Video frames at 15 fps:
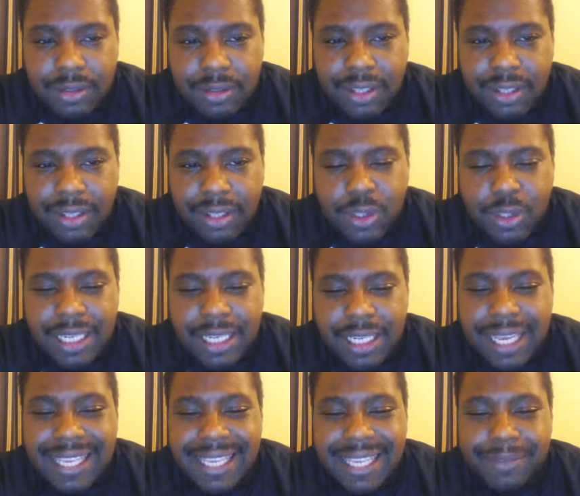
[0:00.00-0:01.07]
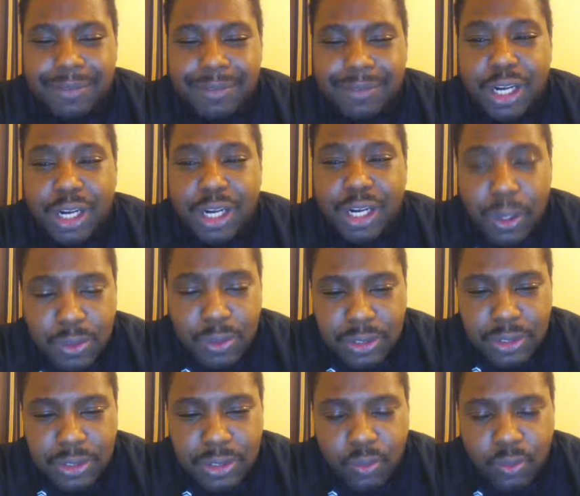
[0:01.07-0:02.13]
It wasn't even
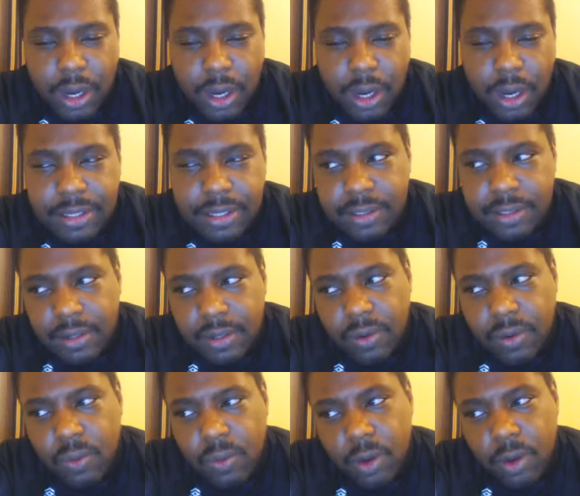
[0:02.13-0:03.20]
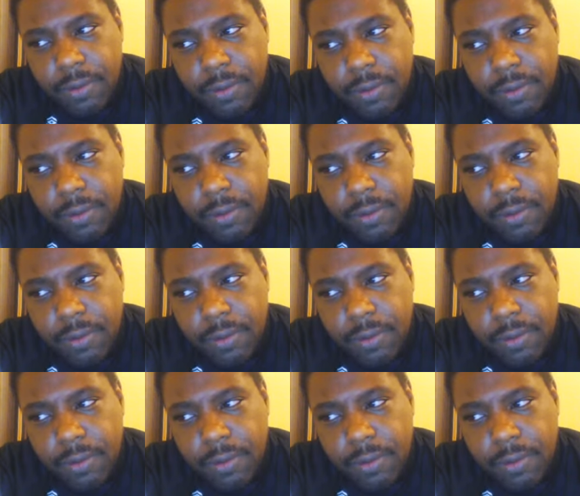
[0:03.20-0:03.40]
close. Whereas with